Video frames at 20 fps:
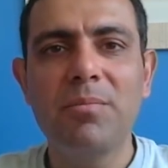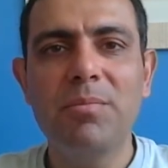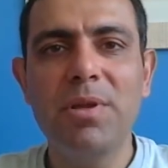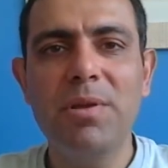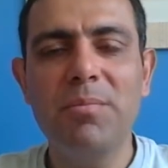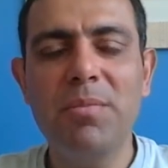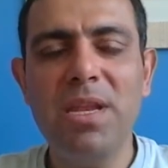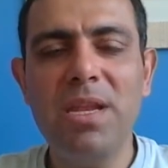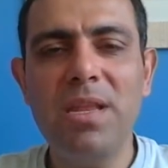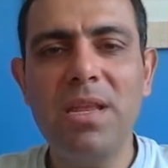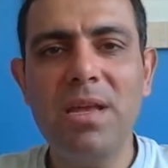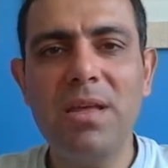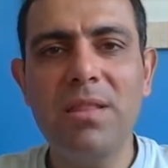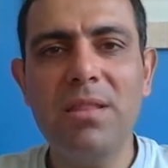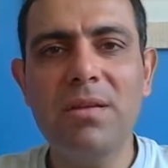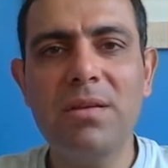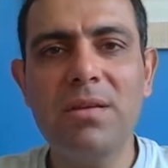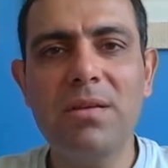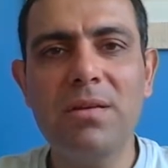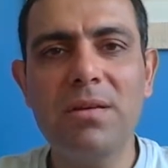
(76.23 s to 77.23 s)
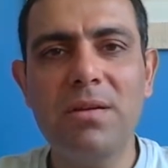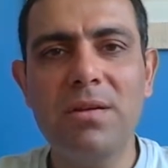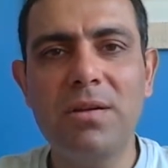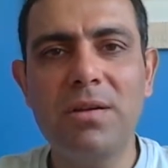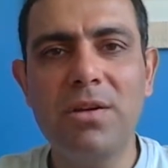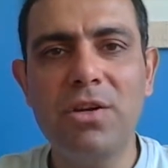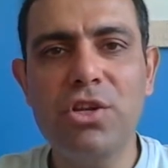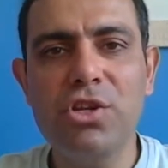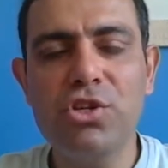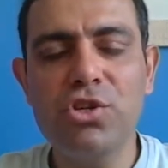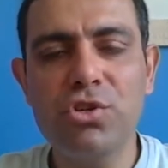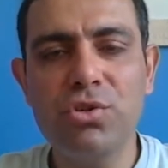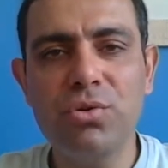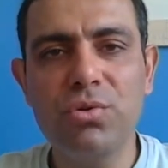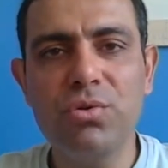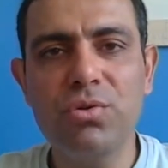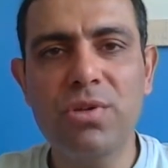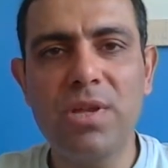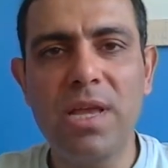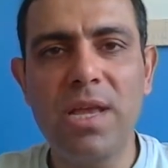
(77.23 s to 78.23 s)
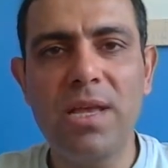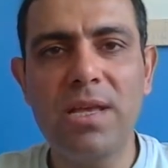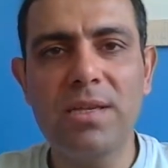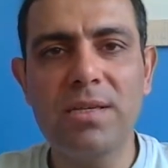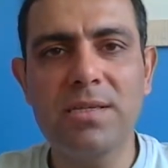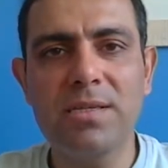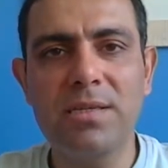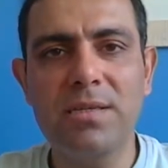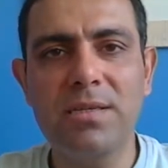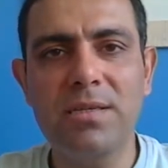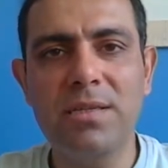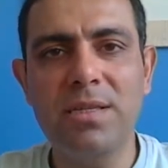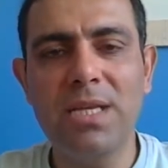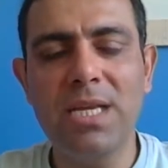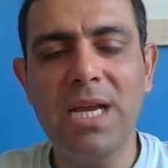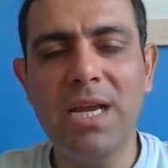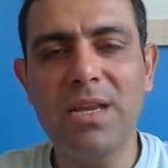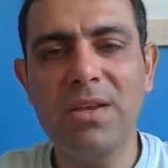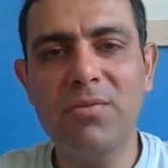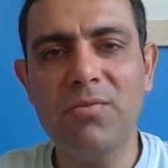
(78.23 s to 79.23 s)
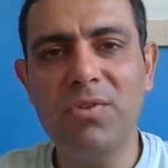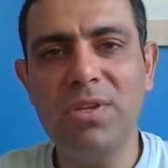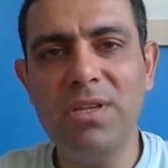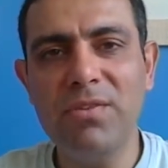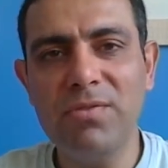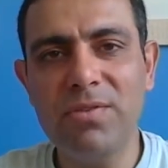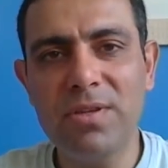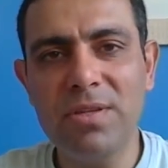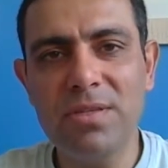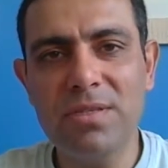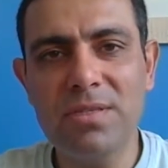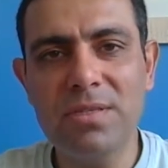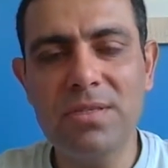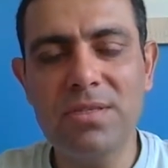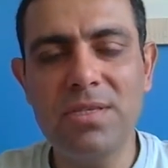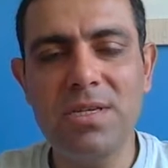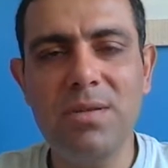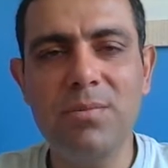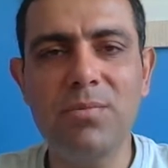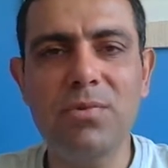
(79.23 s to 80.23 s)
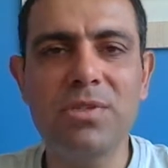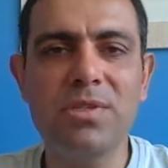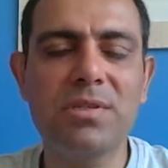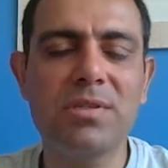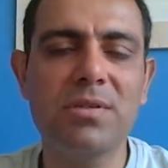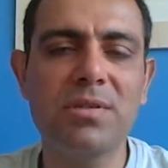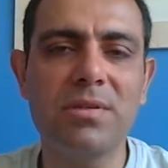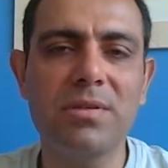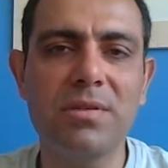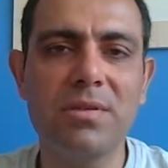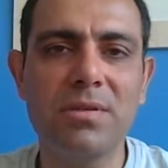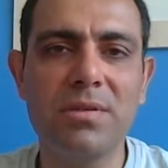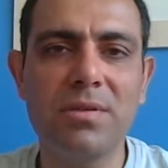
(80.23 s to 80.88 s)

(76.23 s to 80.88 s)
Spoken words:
but many other issues as the kind of defense a team was